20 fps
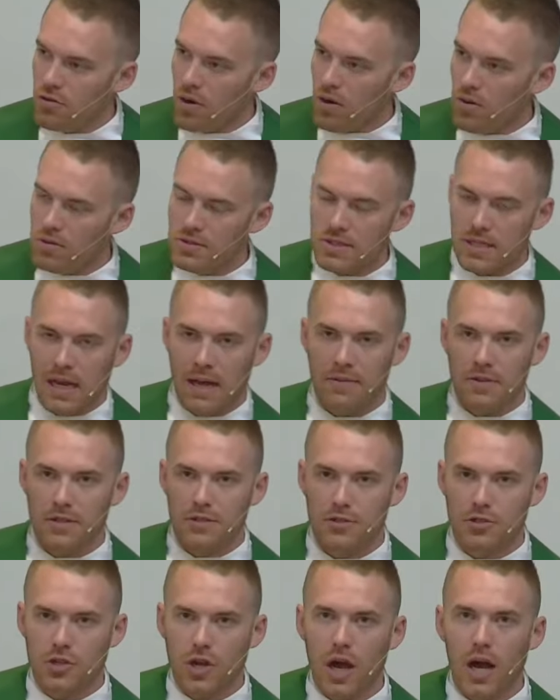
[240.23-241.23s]
grows on the
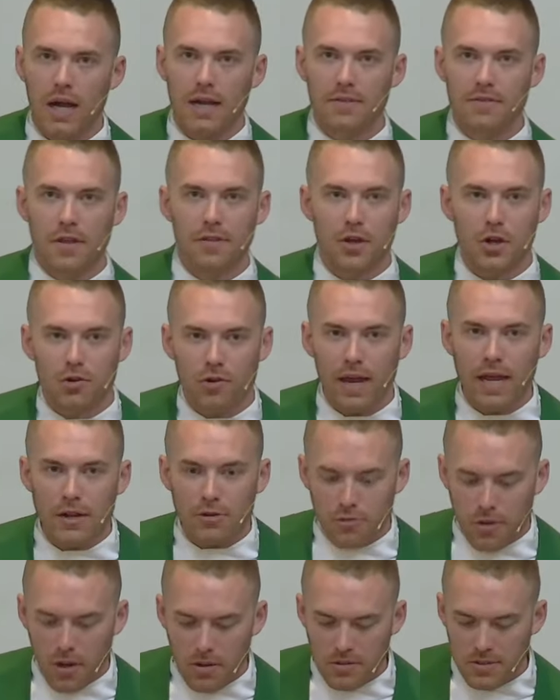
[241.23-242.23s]
stalk, and then the
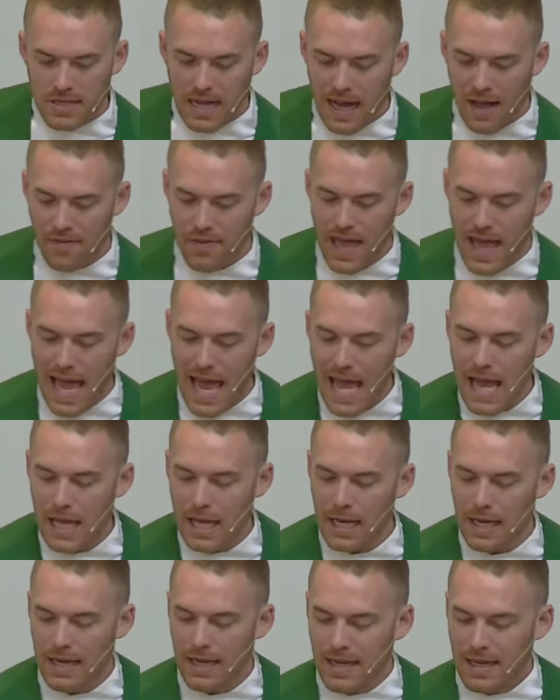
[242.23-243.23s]
grain grows on the
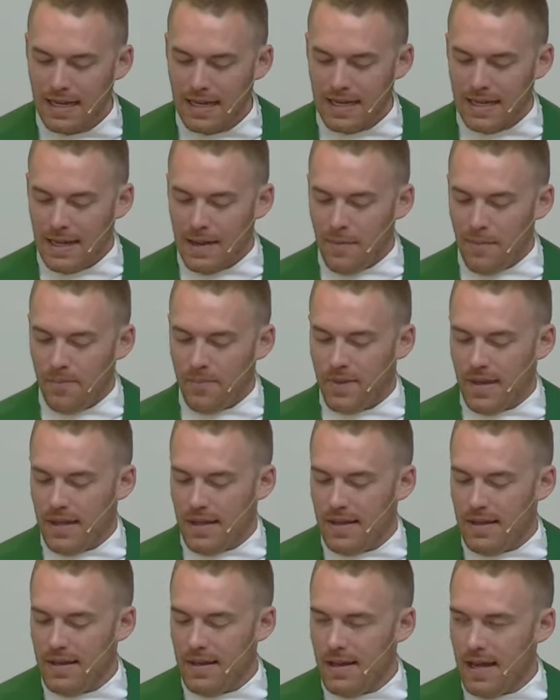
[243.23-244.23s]
head.
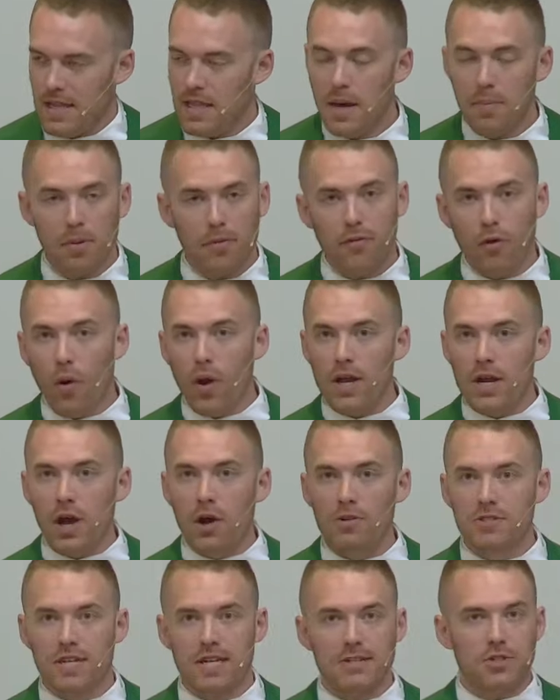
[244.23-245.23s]
And then before he
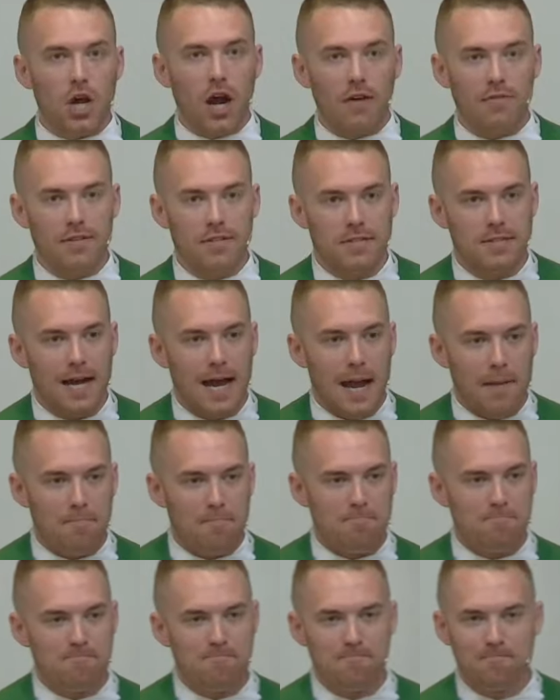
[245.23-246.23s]
knows it, it's harvest time.
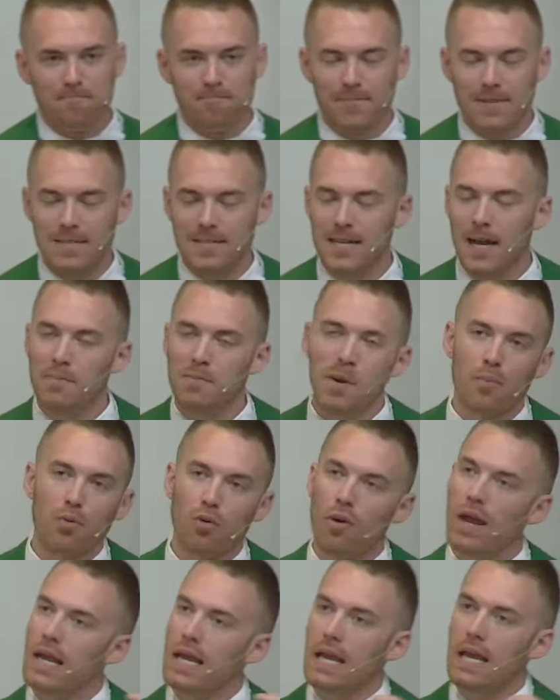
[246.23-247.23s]
And time to
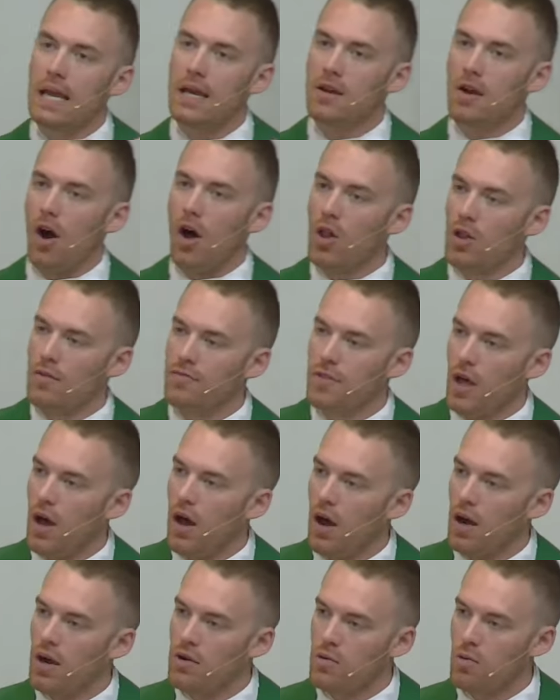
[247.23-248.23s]
bring in all of the
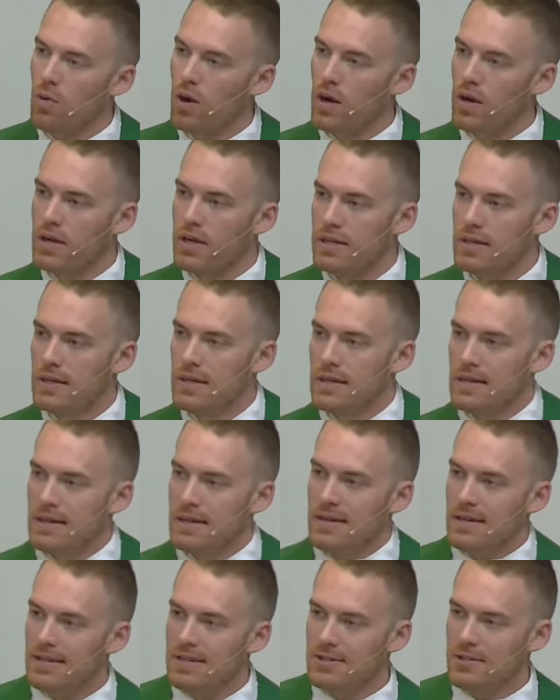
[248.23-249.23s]
hard work
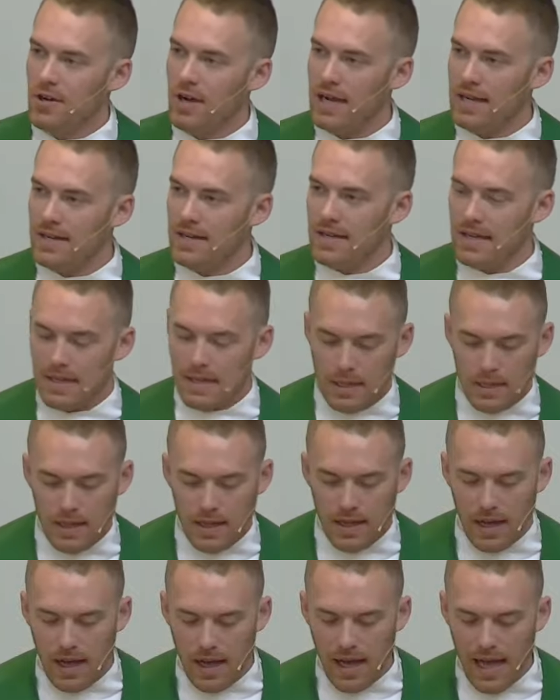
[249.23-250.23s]
and try to
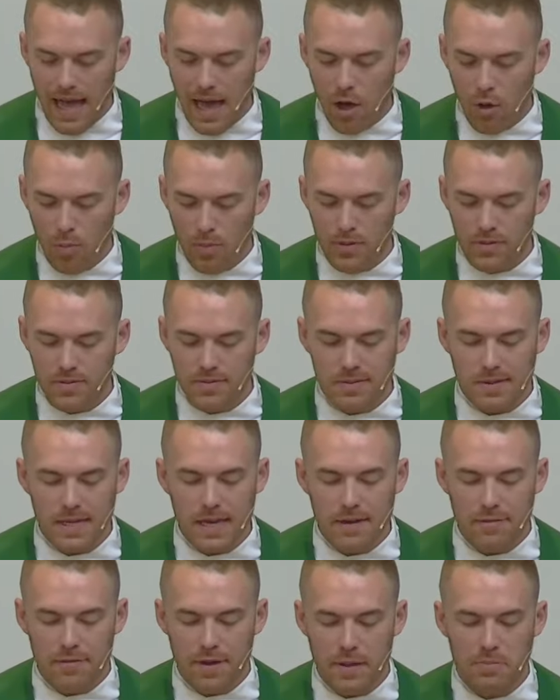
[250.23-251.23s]
help
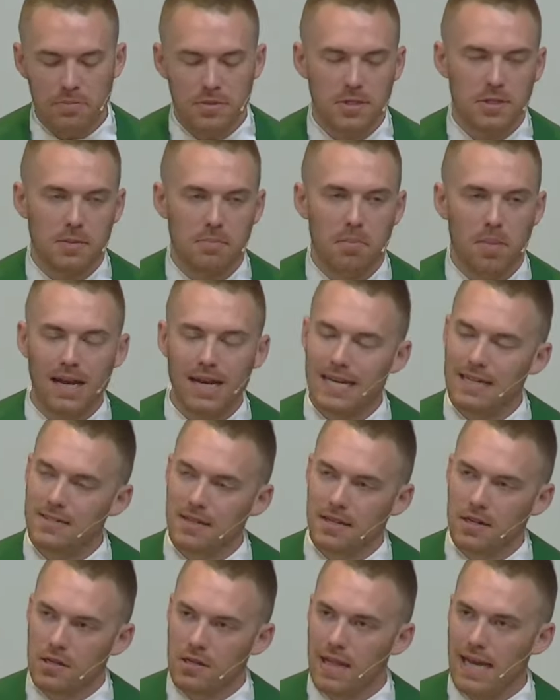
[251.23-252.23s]
give him some money
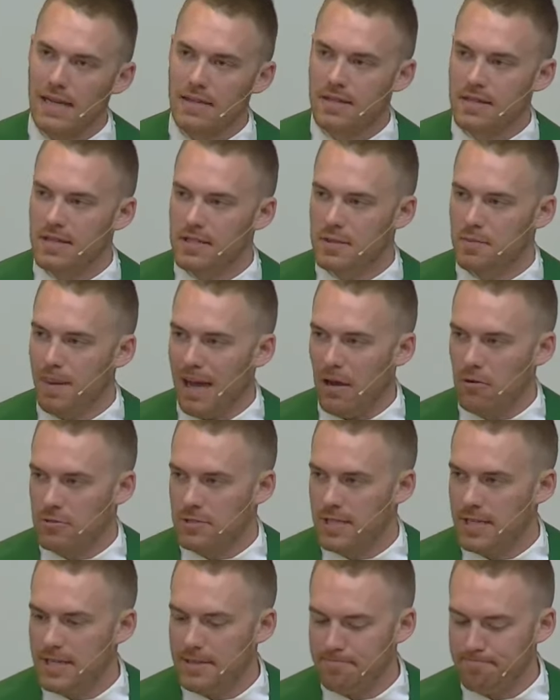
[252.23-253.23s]
to collect his
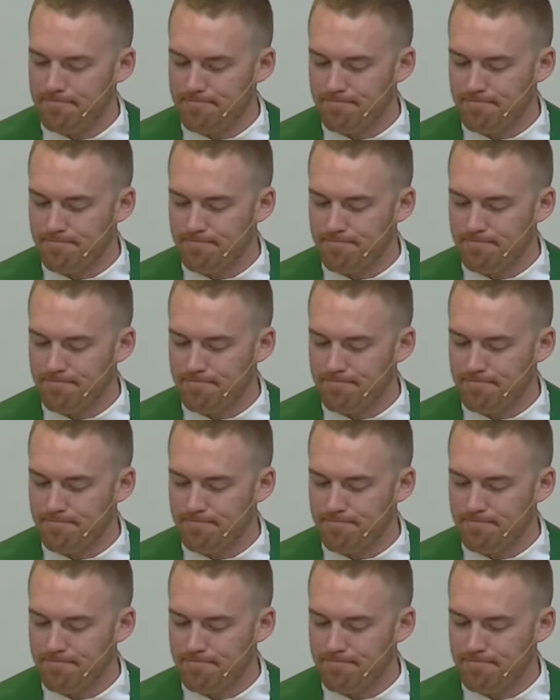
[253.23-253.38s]
bounty.